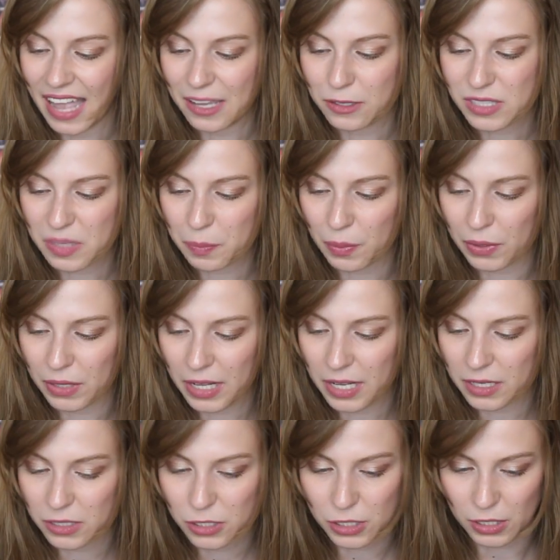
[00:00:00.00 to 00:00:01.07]
I use the
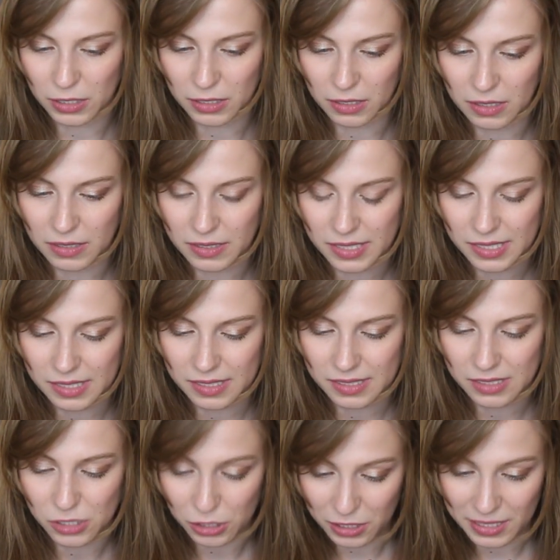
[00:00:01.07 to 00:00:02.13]
bullet
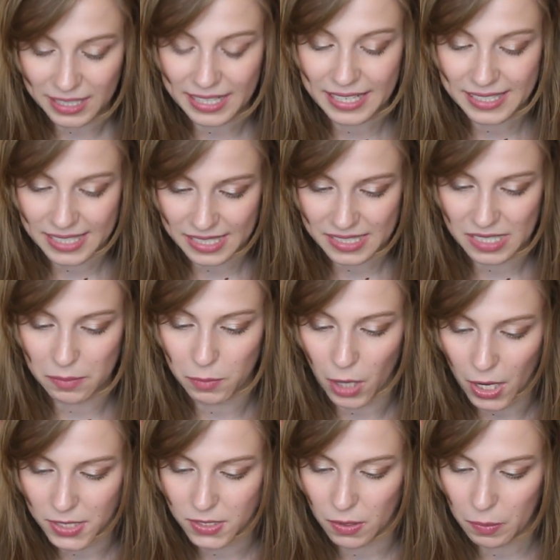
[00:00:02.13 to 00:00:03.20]
journaling system, but
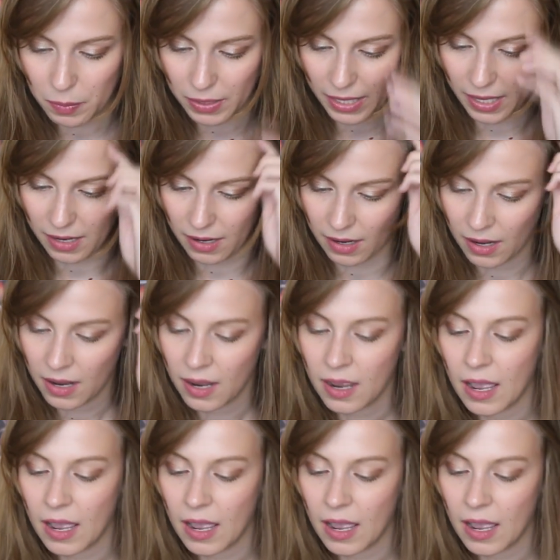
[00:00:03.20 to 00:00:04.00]
also a planner.